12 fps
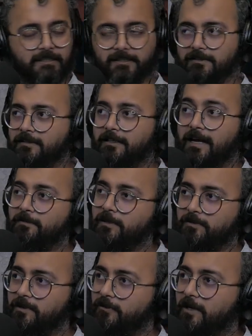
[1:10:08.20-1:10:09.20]
Seriously, it
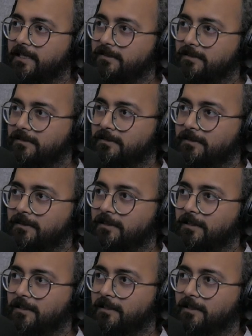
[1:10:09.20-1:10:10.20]
happened to me twice.
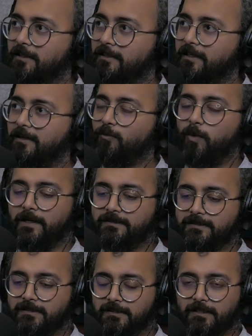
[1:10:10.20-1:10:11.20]
Yeah,
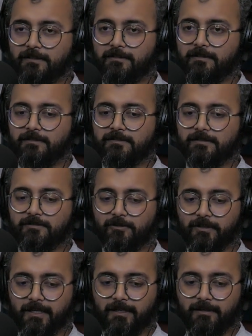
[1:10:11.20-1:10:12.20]
once there is this
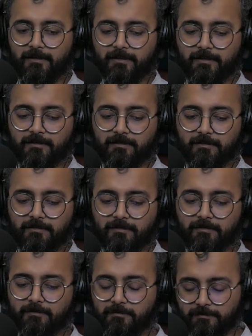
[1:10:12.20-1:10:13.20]
hotel
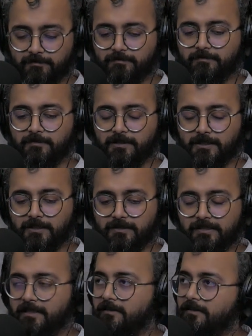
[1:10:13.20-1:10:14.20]

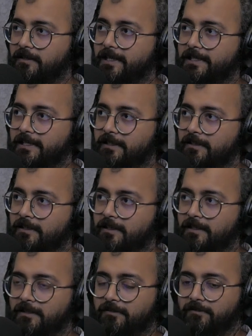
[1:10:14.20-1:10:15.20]
in central Delhi
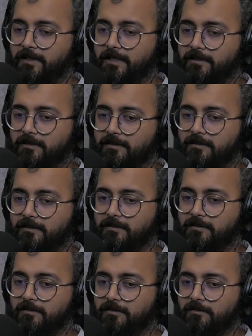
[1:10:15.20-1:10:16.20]
where
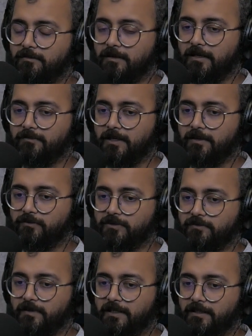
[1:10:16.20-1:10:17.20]
I
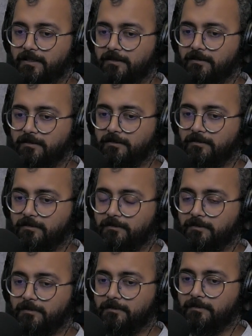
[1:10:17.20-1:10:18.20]
was wearing.
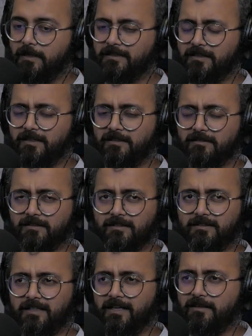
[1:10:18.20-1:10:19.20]
I think
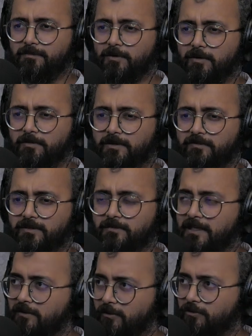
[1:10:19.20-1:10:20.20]
they had a problem
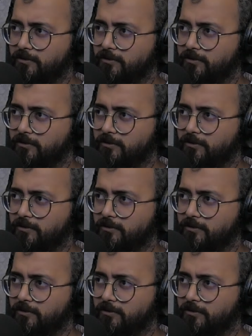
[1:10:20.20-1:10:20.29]
with my